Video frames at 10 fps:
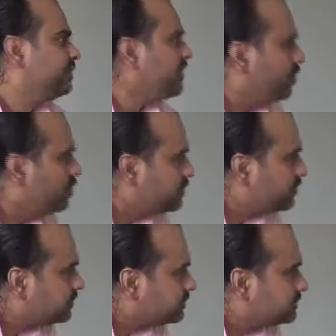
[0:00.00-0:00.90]
We
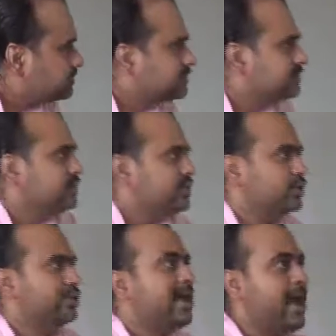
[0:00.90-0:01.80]
don't.
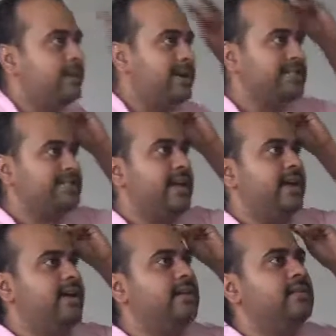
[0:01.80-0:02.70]
So the diamond is
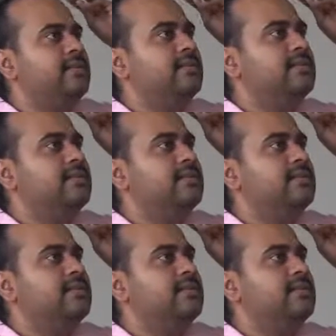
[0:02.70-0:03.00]
there,